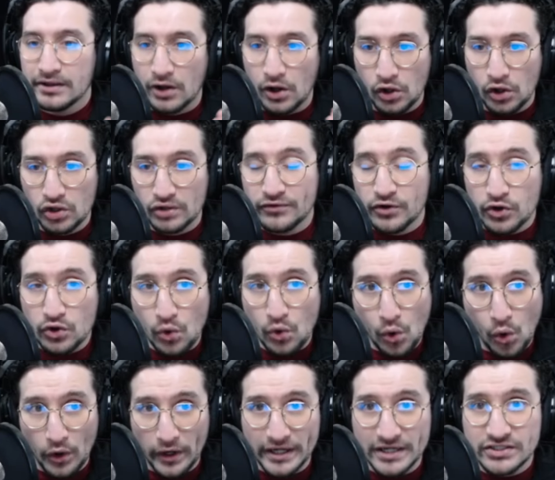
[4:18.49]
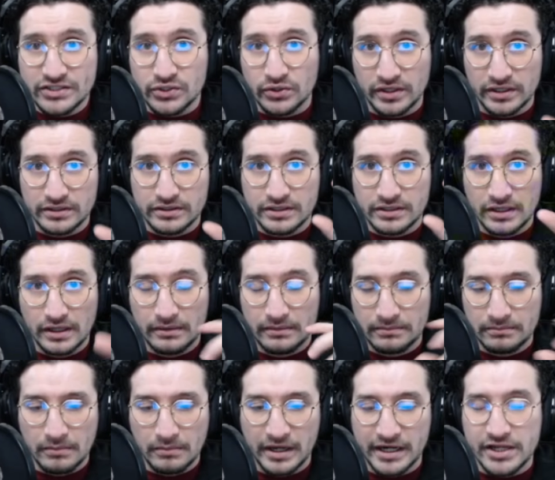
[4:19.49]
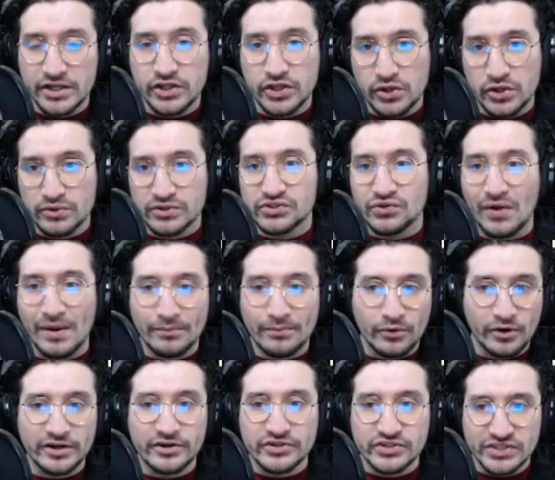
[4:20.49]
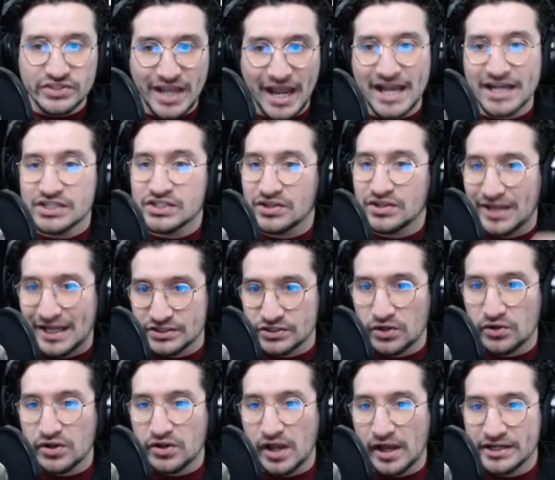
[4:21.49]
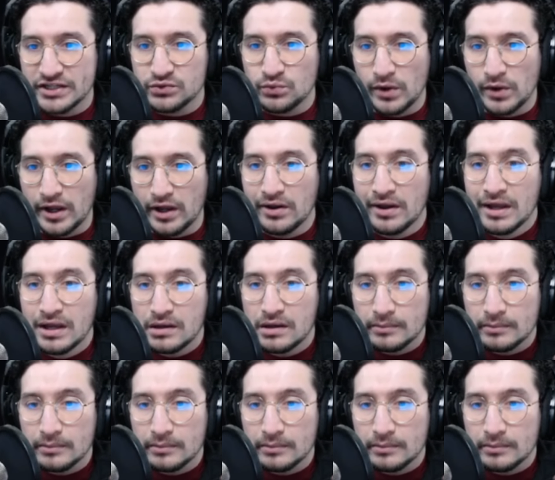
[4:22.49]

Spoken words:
All of your coins, so that the money you use to upgrade your stash, that's all gone as well.